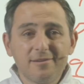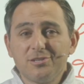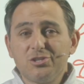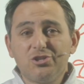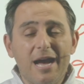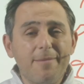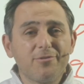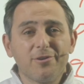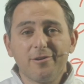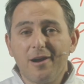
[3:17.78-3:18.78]

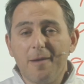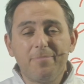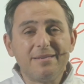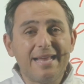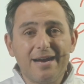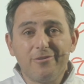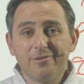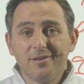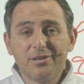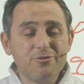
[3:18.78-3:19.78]
jobs are up and
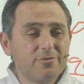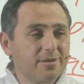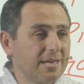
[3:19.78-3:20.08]
down. You could